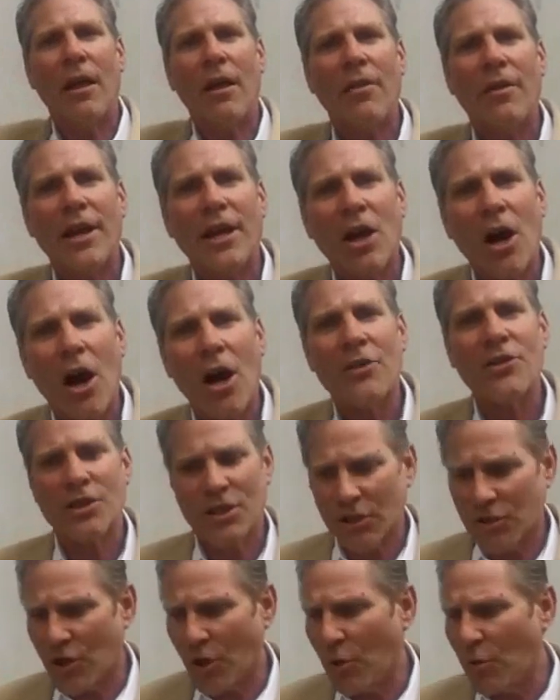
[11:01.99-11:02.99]
the
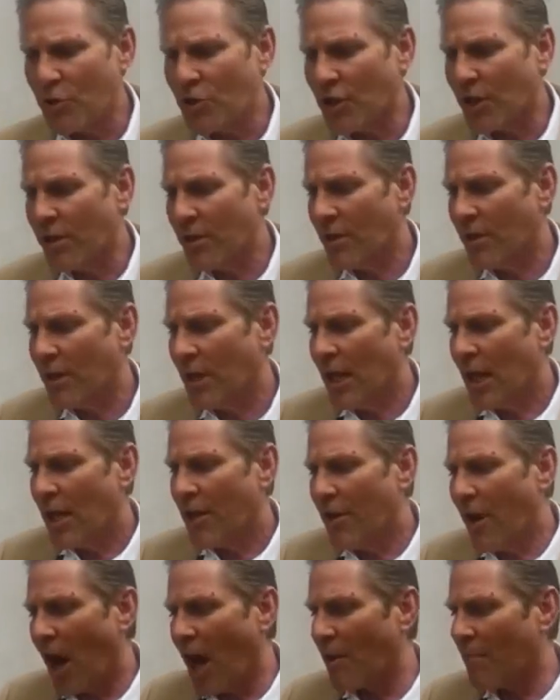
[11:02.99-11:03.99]
Constitution
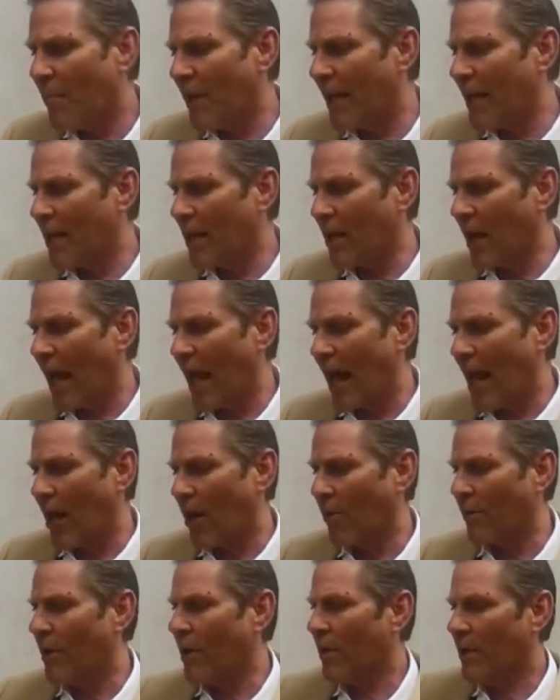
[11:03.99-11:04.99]
not being
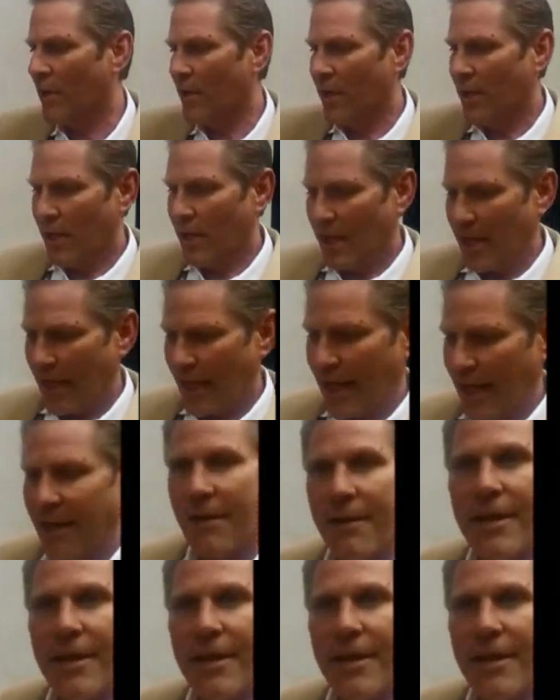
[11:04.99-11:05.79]
allowed in